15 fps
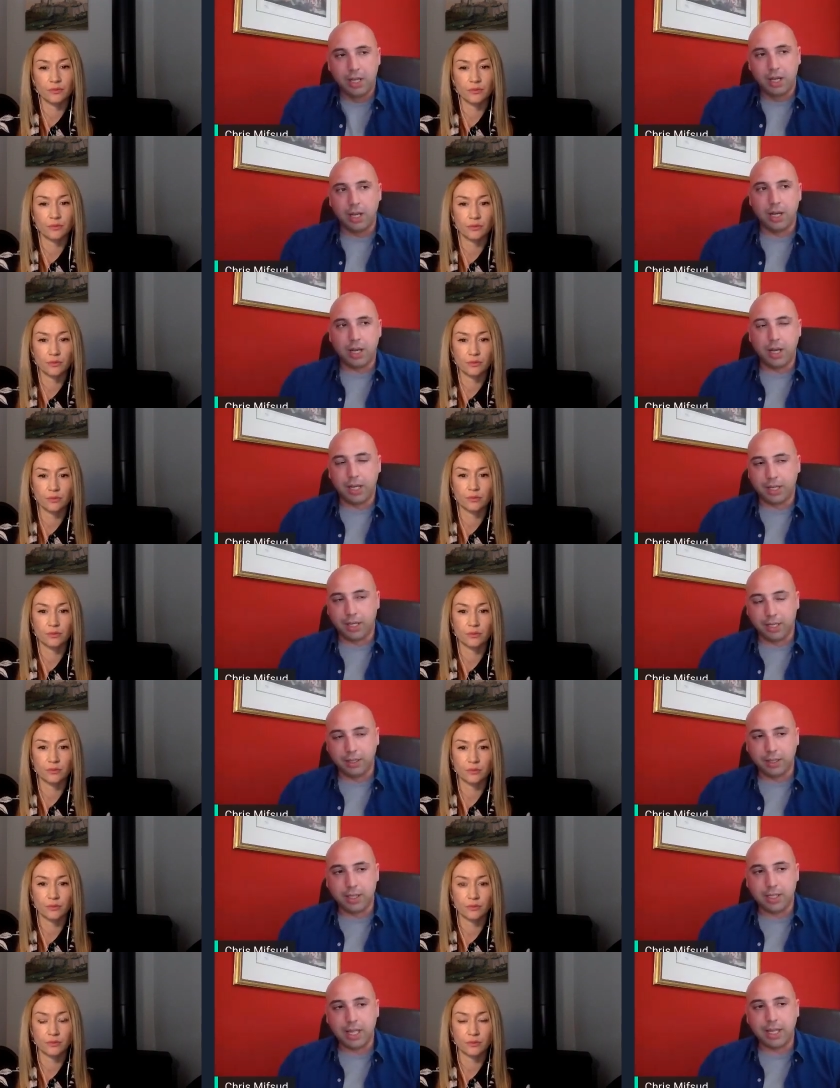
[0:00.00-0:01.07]
Speaker 1: Uh, I can
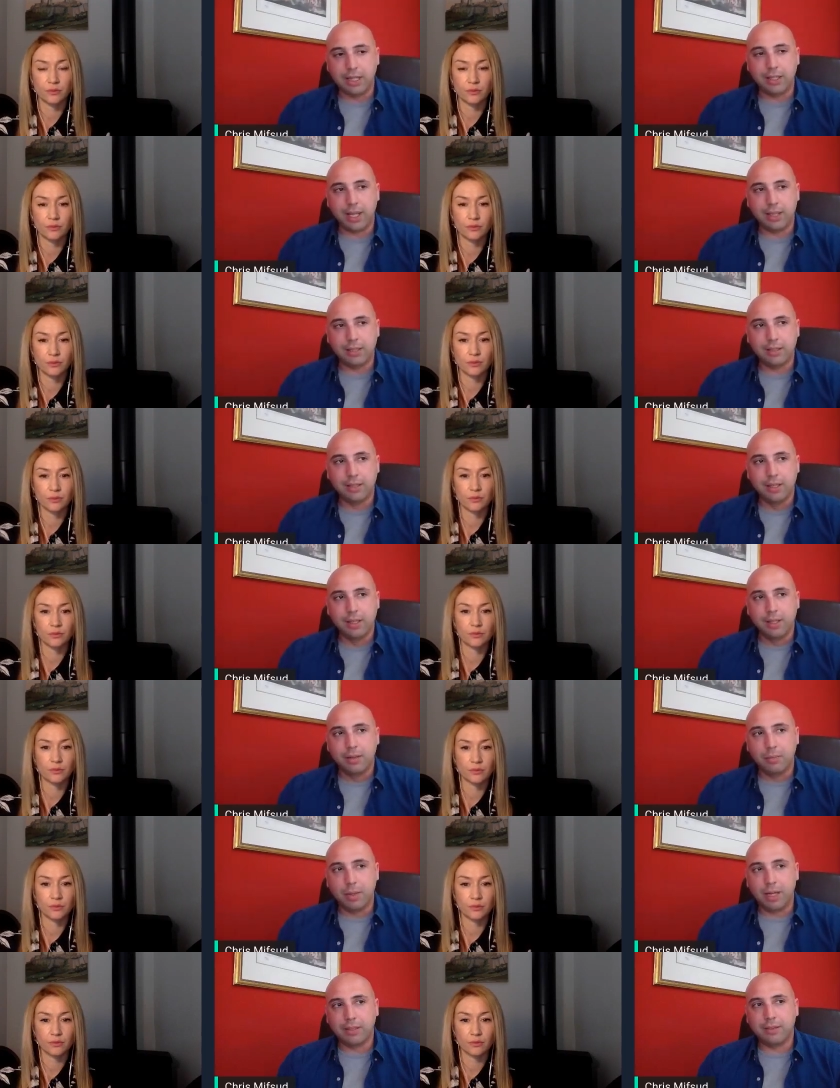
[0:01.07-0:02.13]
understand that.
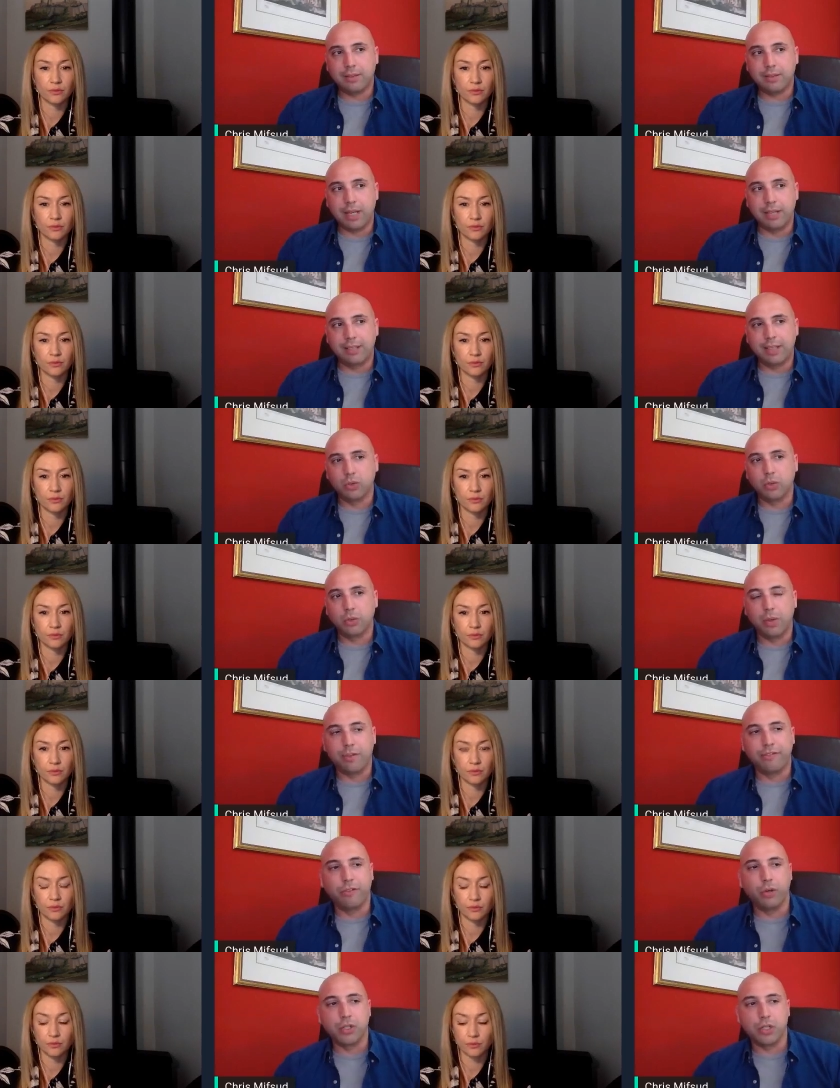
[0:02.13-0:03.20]
But I think it would be
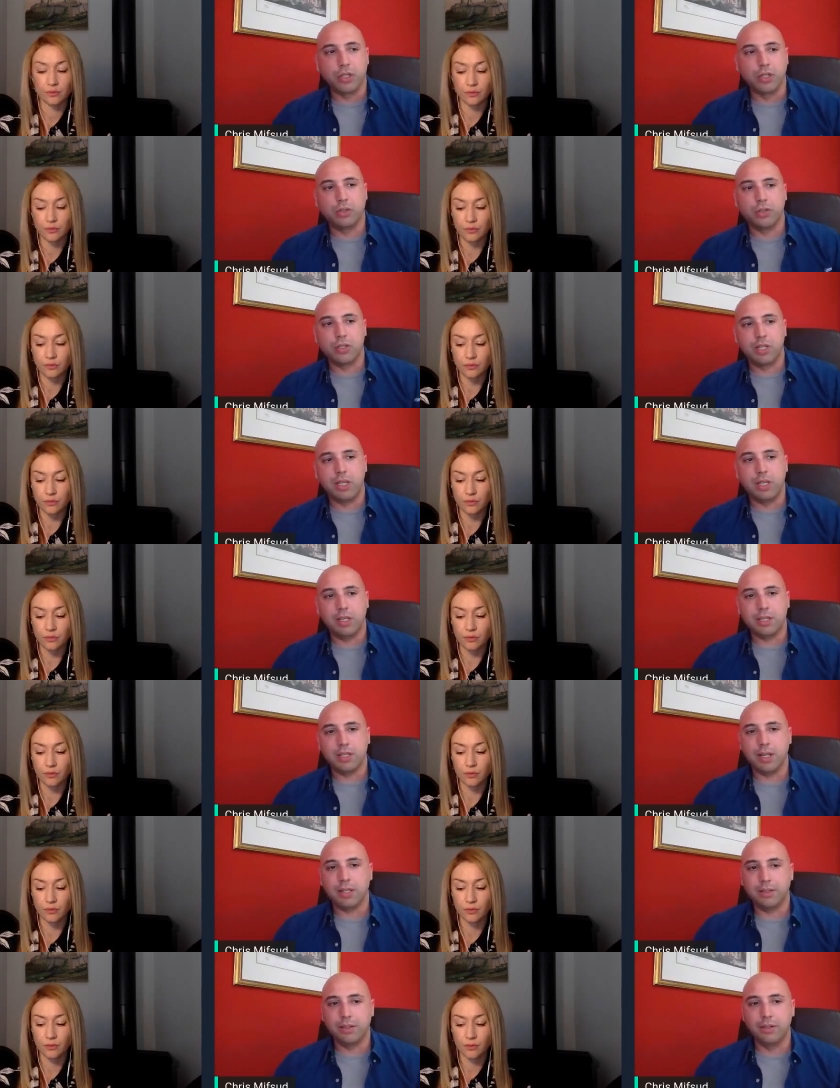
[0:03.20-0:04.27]
unfortunate to see
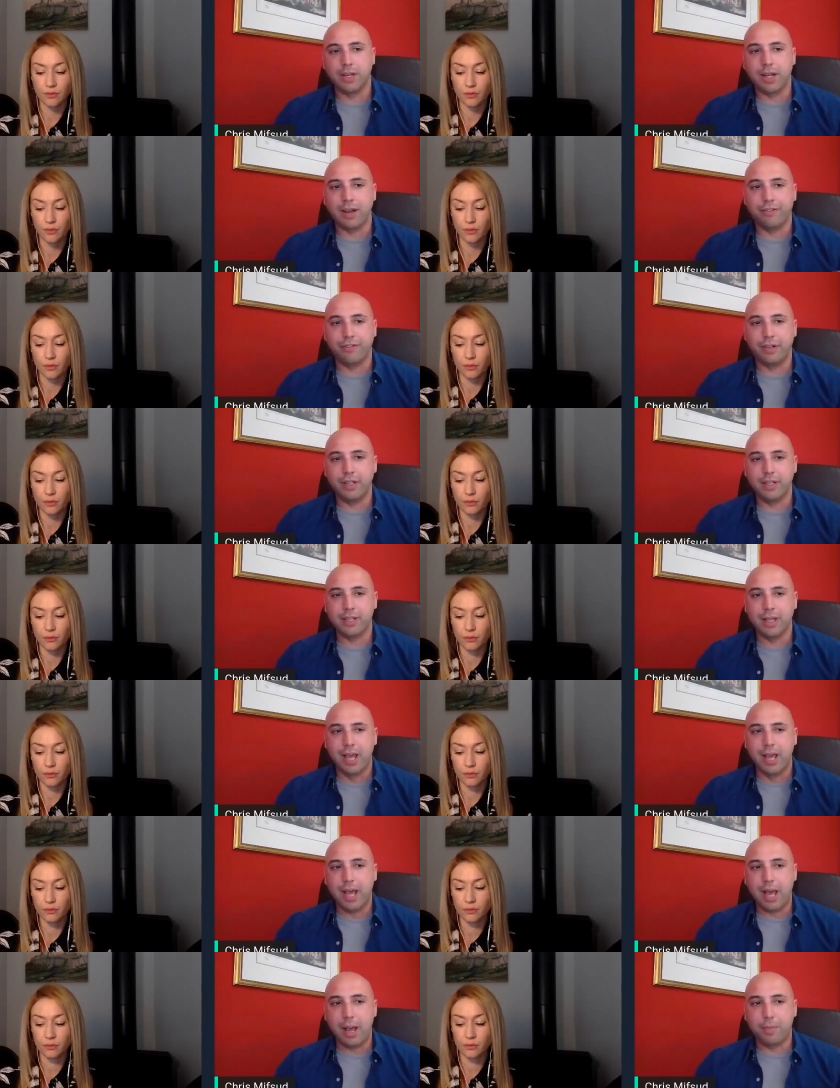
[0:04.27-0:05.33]
certain recoveries
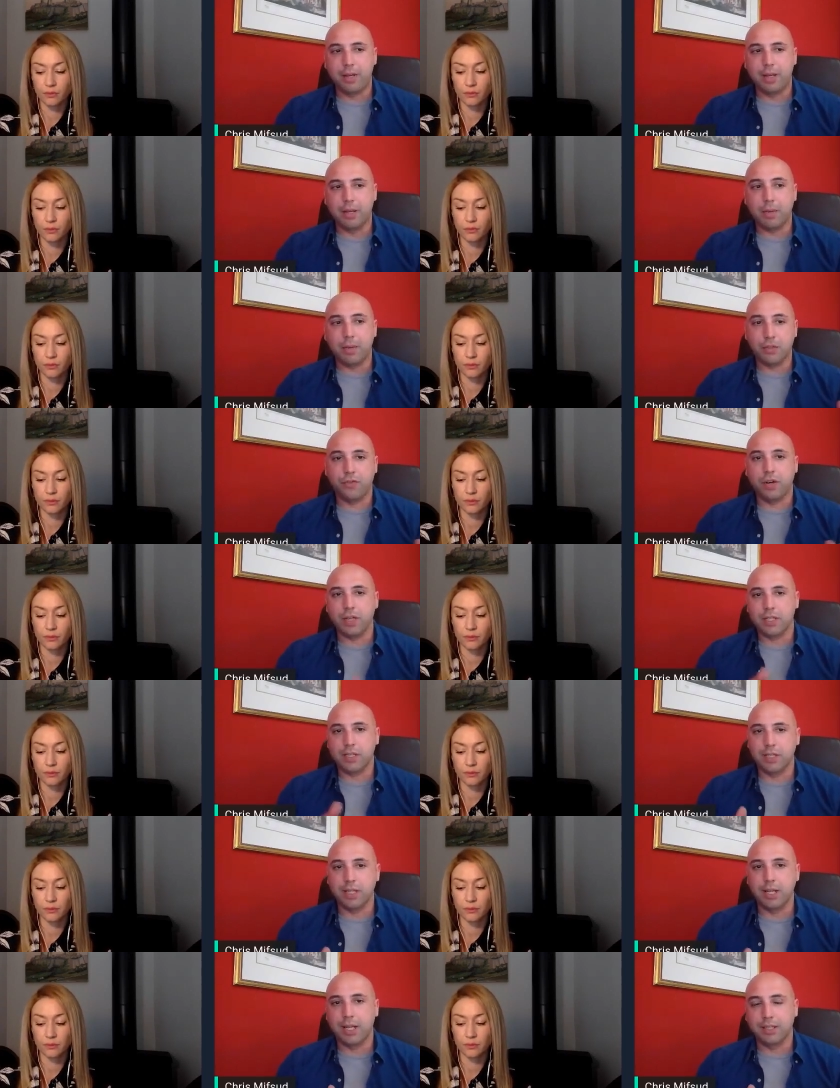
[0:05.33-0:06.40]
happening much
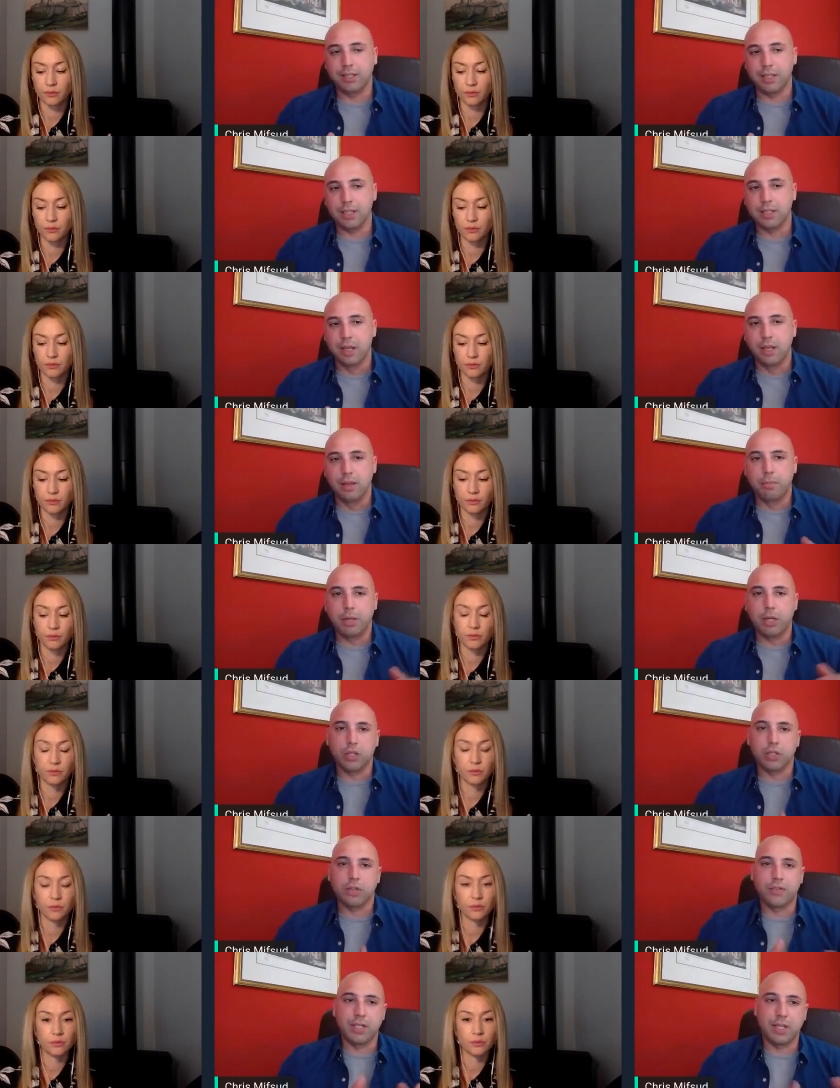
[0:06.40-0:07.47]
faster than others
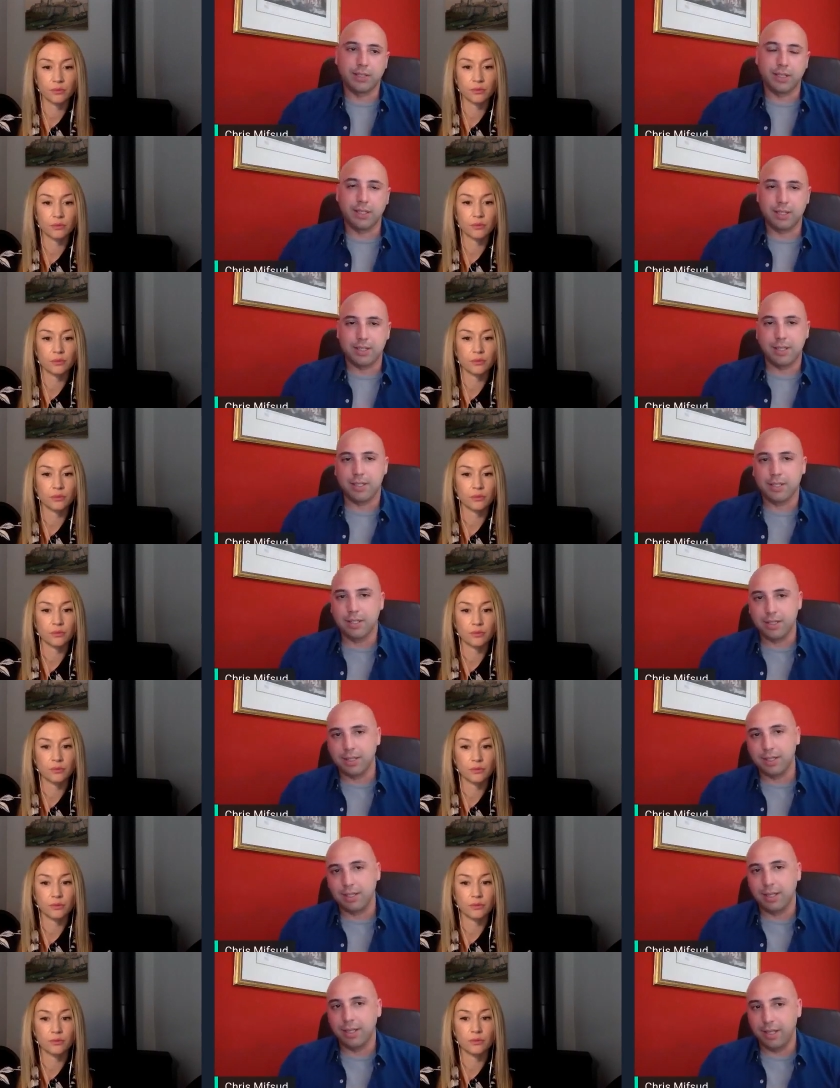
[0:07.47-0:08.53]
because of certain
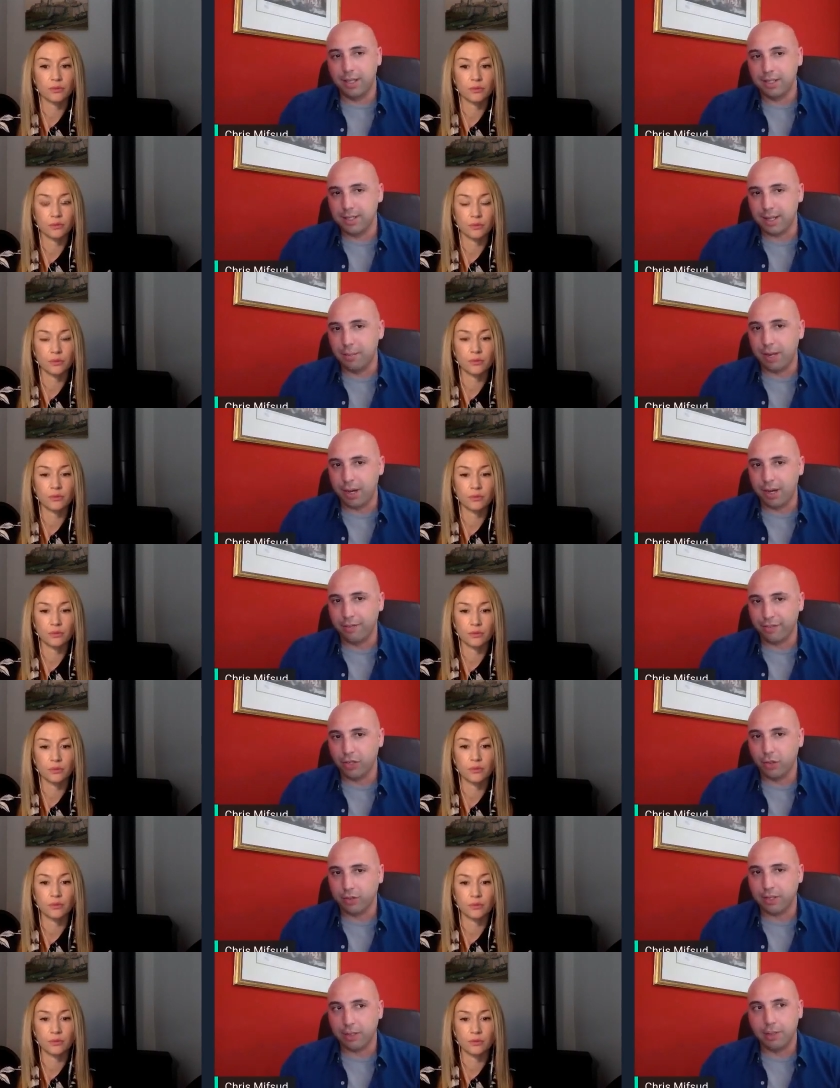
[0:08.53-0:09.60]
assistance in, in some area, if you
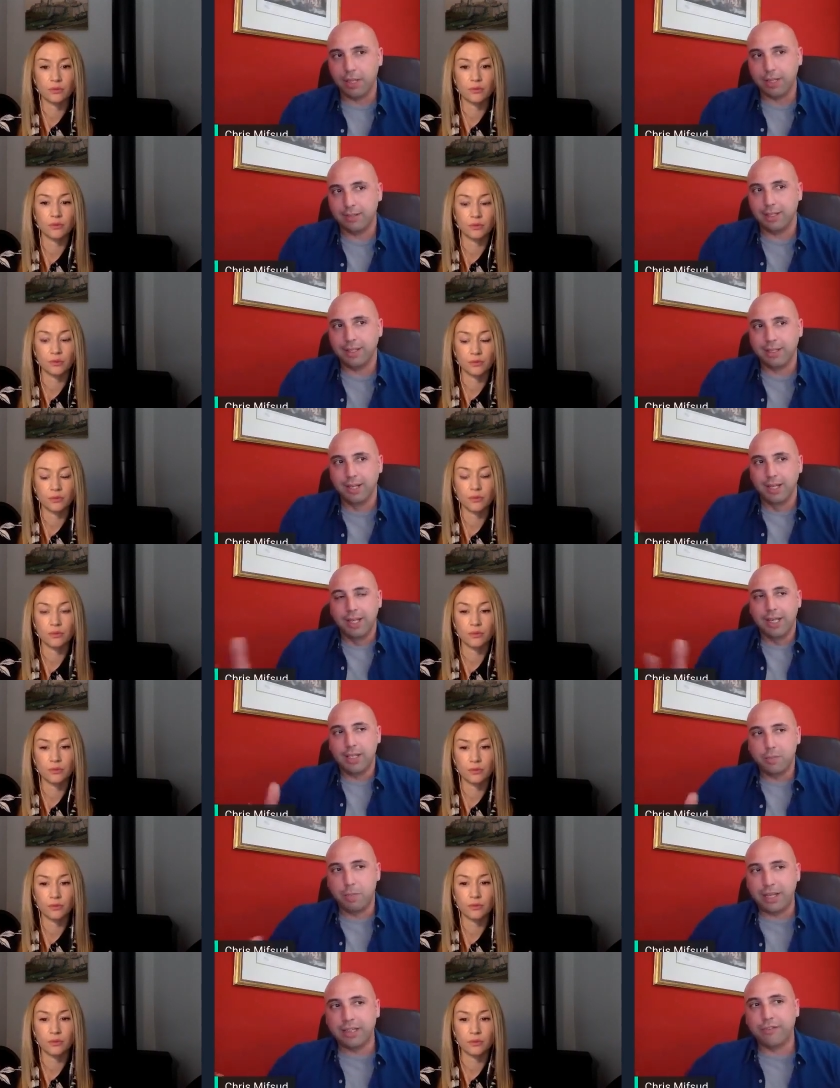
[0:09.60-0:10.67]
know what I mean. I think it,
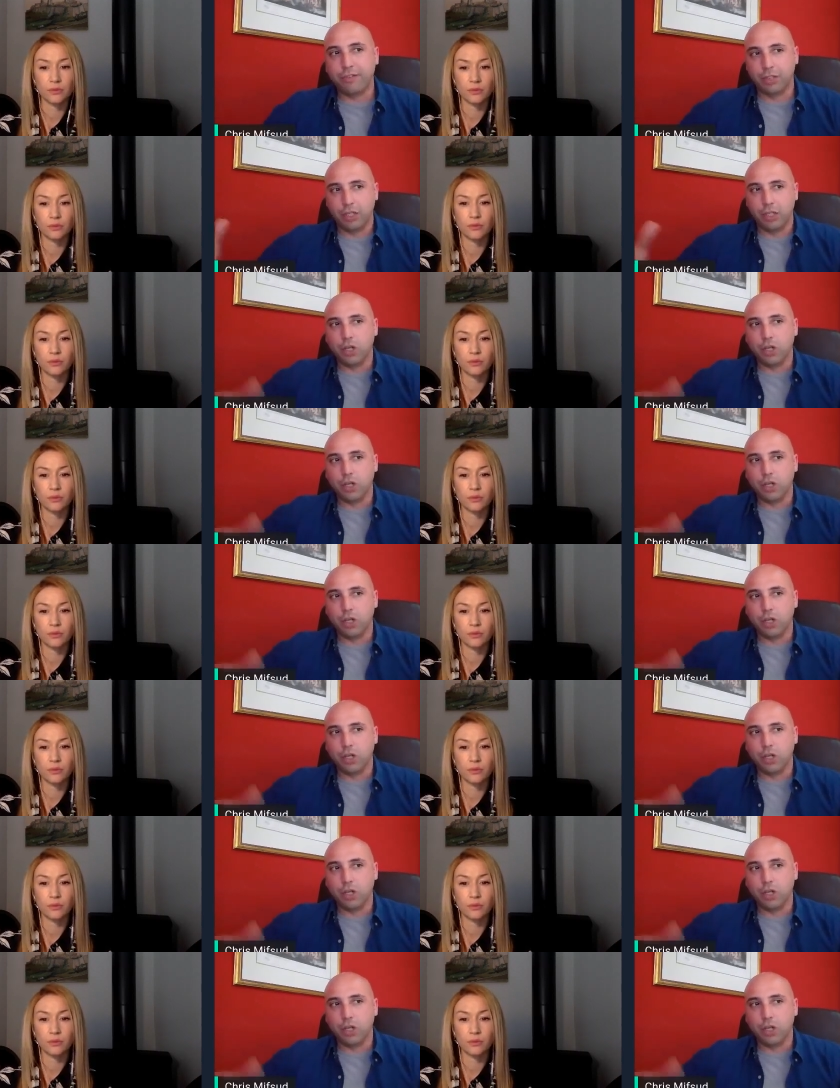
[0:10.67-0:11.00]
it's better for the